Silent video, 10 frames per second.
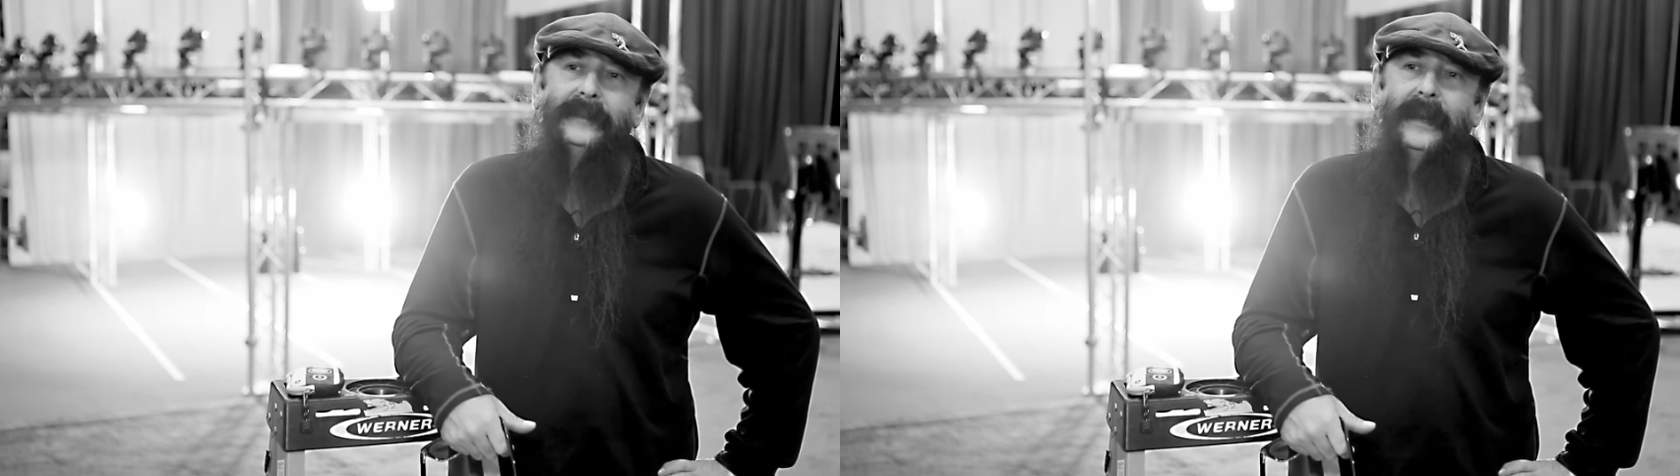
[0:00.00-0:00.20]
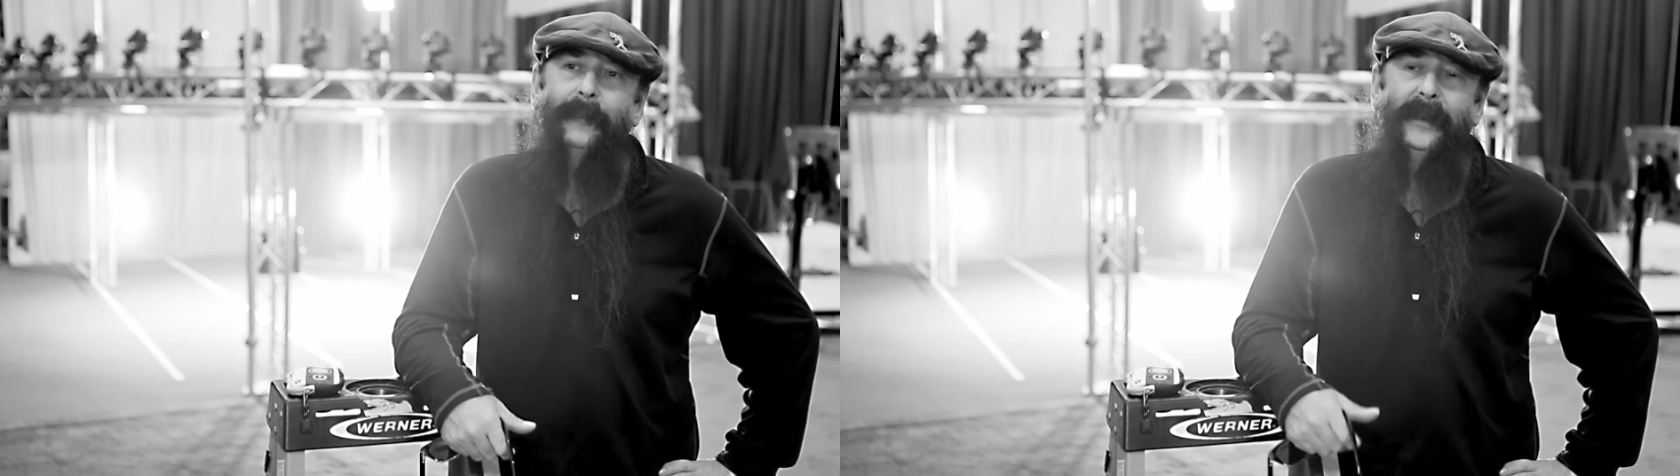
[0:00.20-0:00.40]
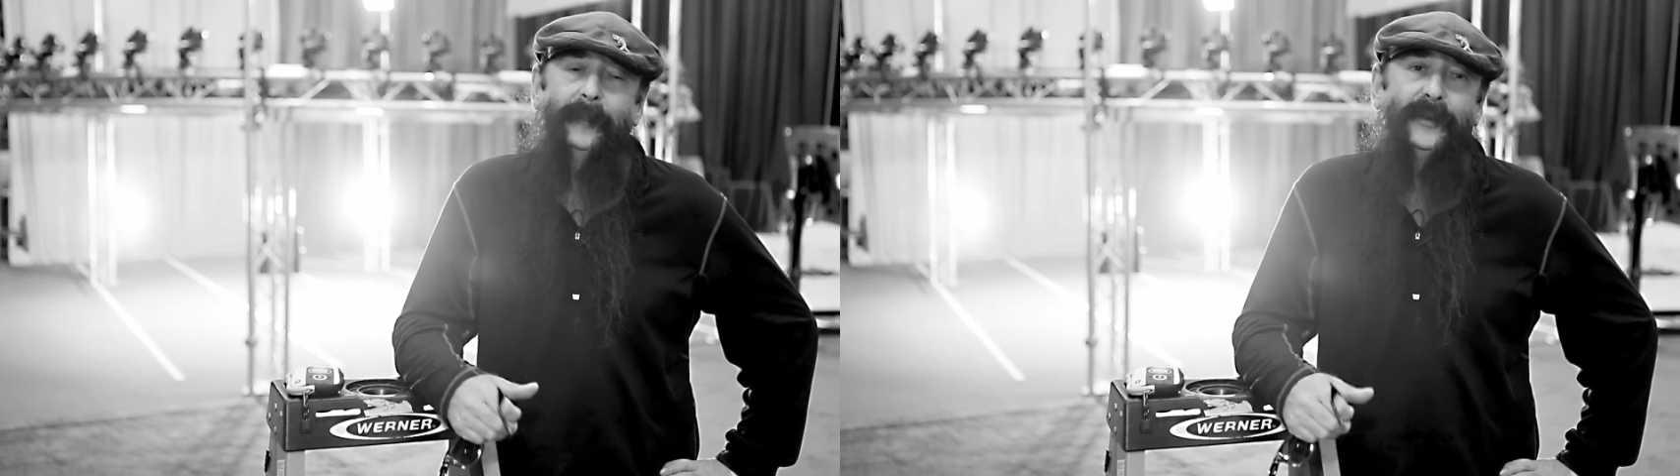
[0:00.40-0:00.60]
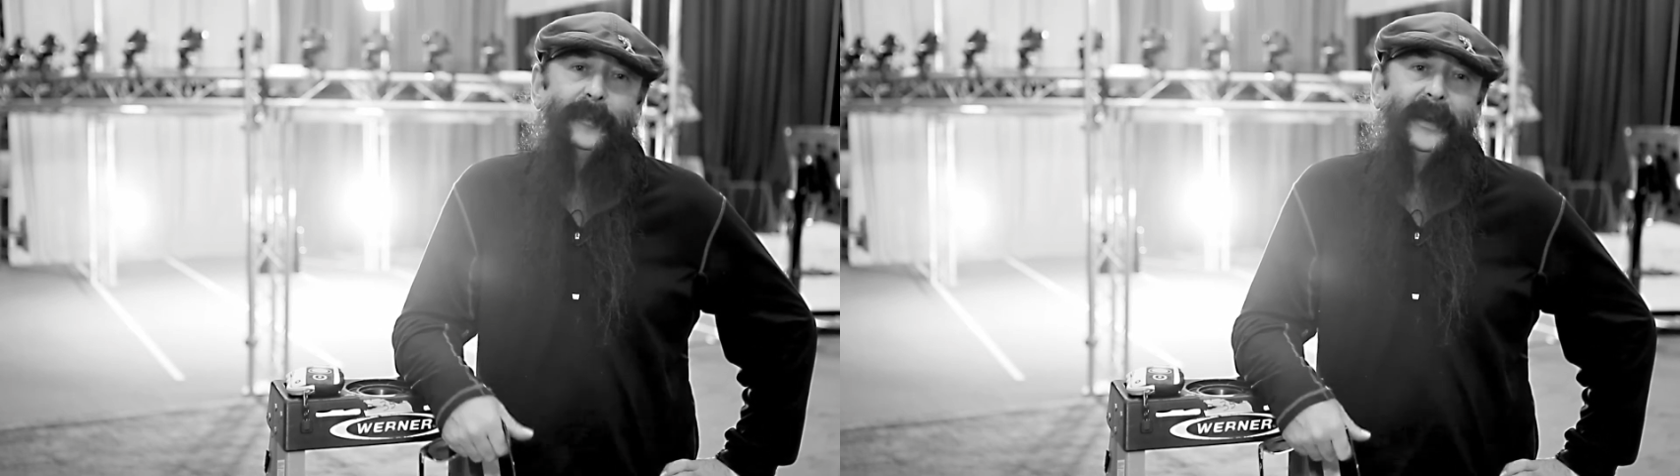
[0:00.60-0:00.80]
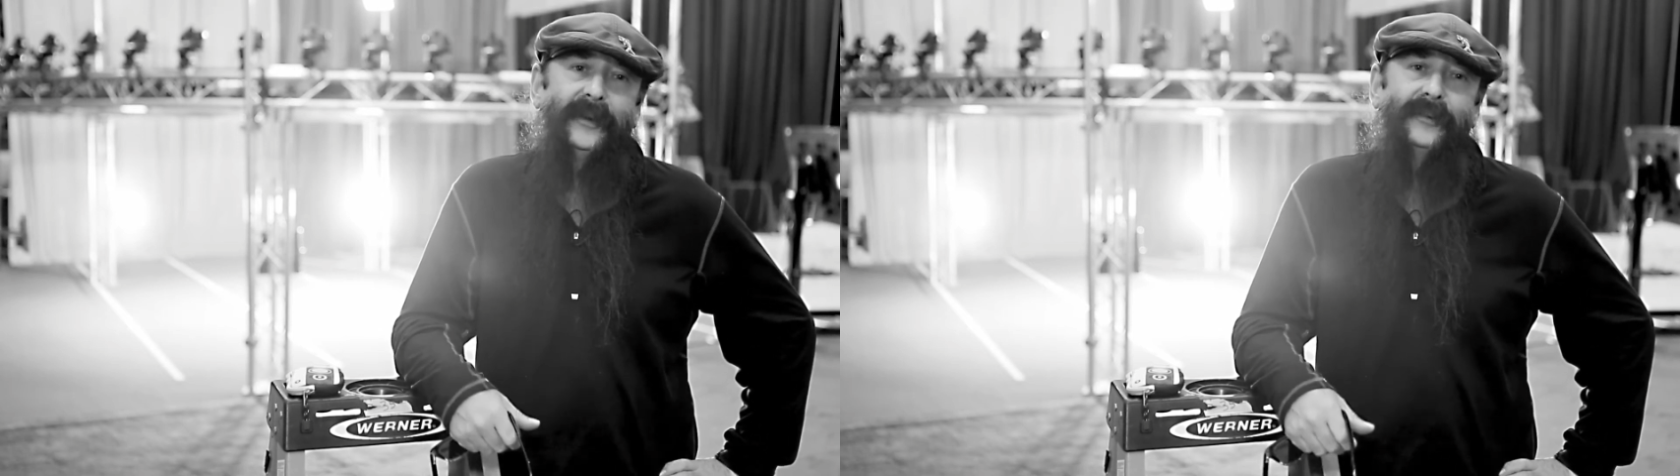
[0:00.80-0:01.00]
I'm an image
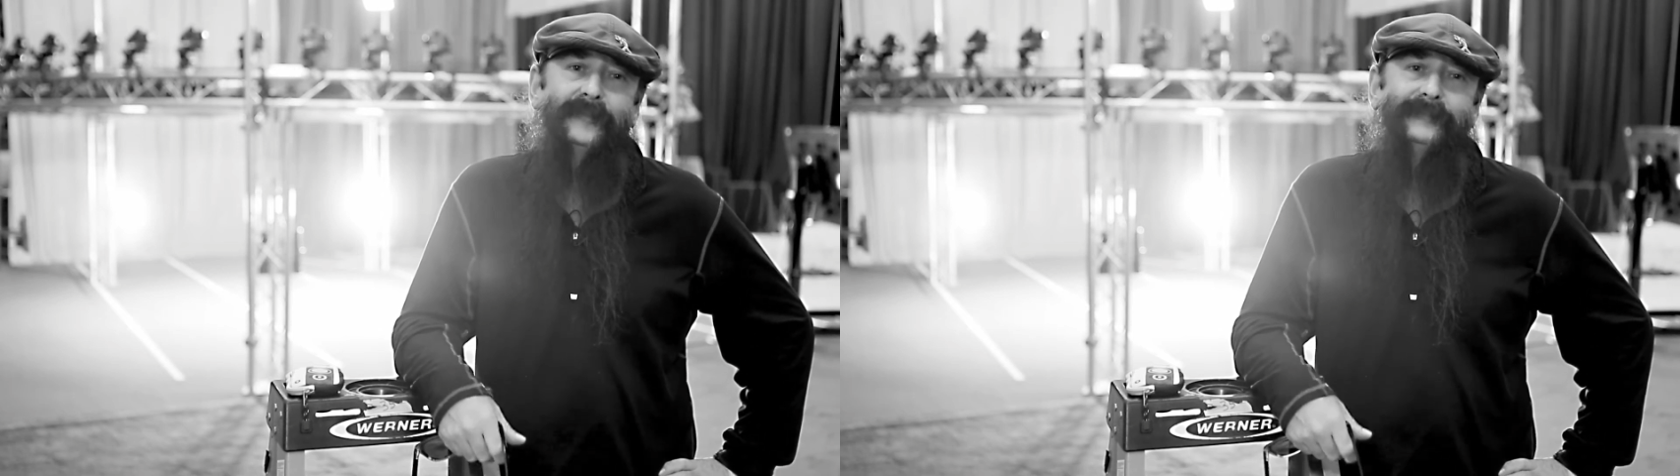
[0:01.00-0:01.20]
maker.